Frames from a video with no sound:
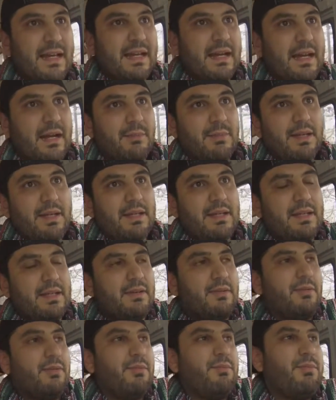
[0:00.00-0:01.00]
I mean,
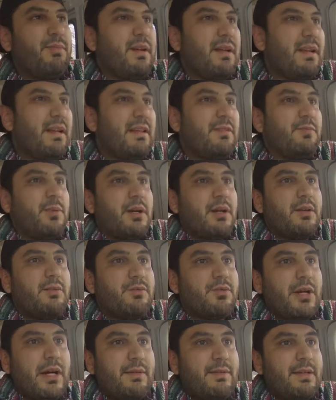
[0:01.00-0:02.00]
that's part of
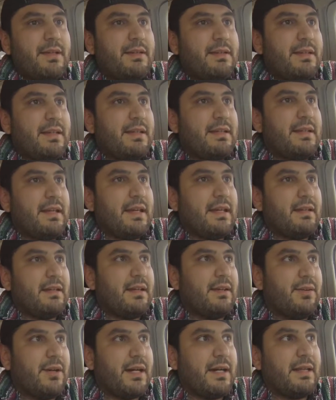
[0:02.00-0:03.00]
driving this thing
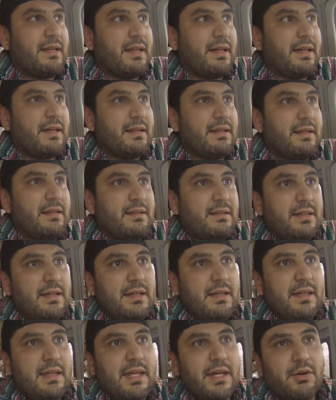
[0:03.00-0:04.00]
daily, right? Like, this
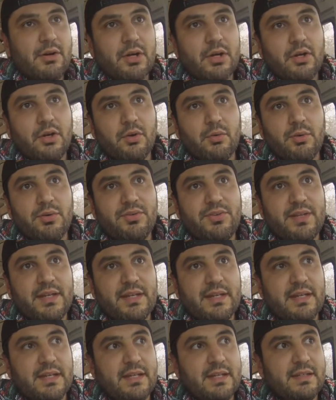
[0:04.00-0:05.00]
thing a year ago was
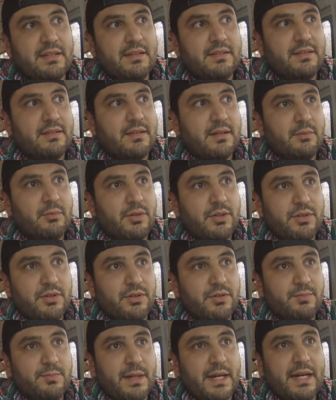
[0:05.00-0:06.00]
sitting in
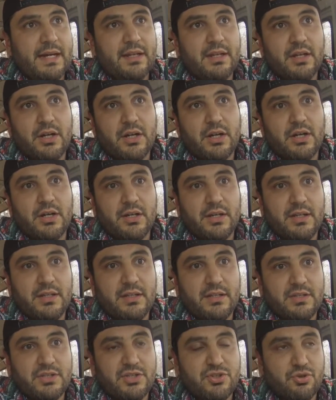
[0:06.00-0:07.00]
someone's backyard
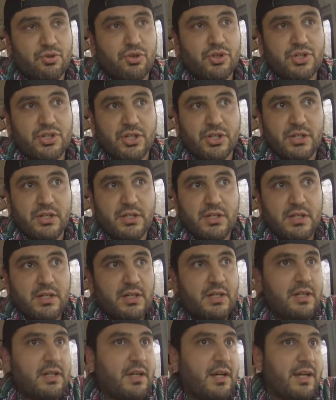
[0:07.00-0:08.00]
in Georgia.
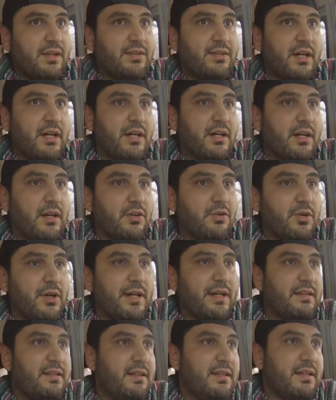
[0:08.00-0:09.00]
I saw it on
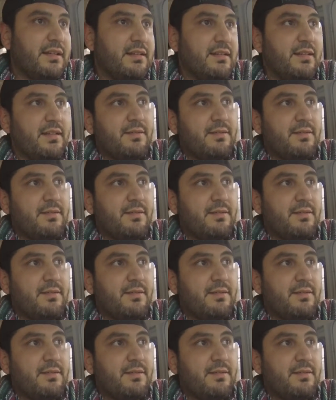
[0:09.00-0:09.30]
Craigslist,